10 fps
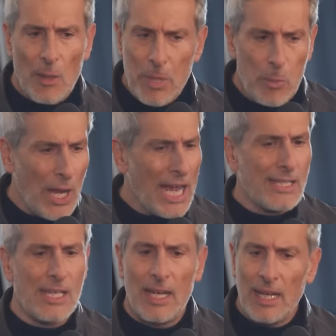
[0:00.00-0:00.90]
people
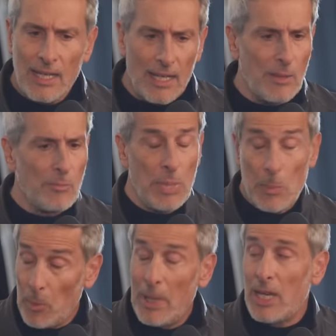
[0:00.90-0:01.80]
asking and
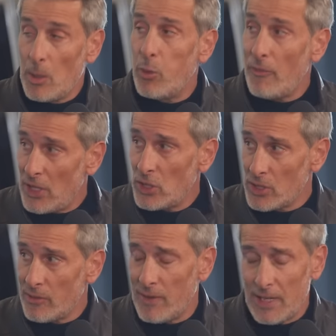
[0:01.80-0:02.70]
people making
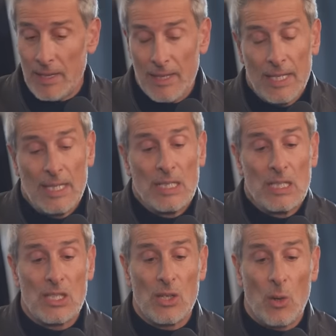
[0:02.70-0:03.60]
professions of faith.
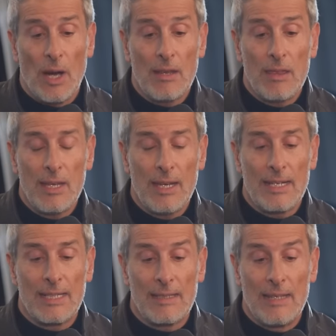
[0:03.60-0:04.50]
So I think
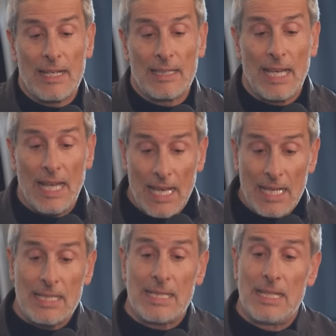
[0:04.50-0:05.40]
that
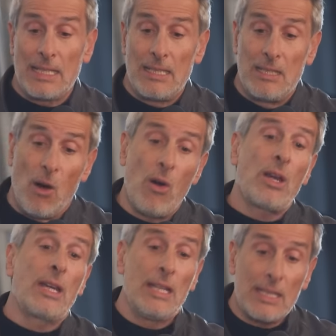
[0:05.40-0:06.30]
as the
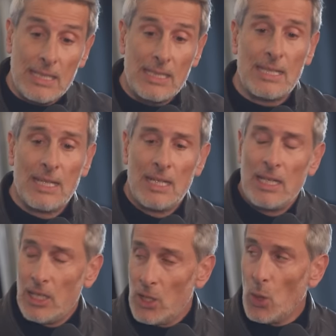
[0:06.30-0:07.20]
darkness,
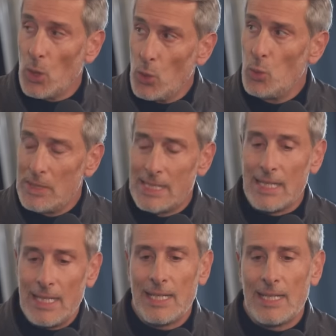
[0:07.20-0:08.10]
you know, looms
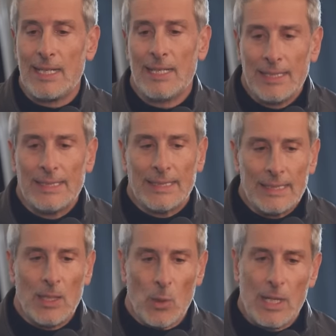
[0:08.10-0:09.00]
in,
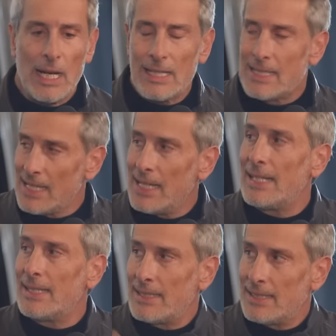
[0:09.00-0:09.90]
you know, God's
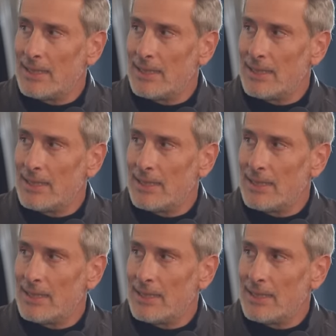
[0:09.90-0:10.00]
light